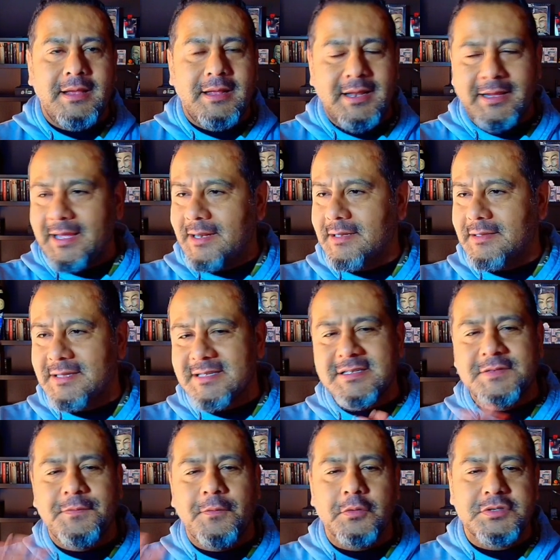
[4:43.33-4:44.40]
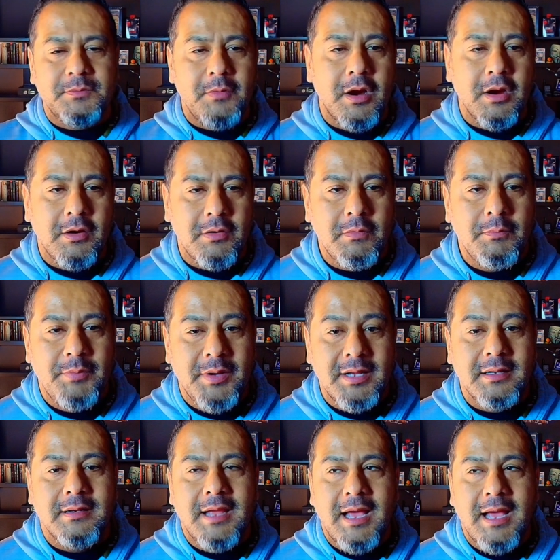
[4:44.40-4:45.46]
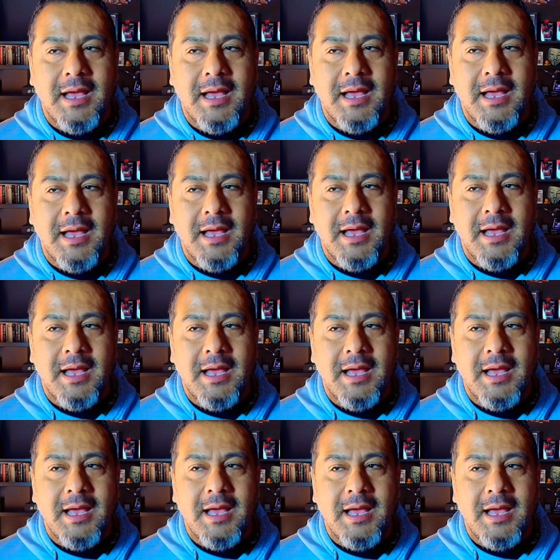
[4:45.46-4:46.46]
And again, this is for tomorrow, but however, what happened?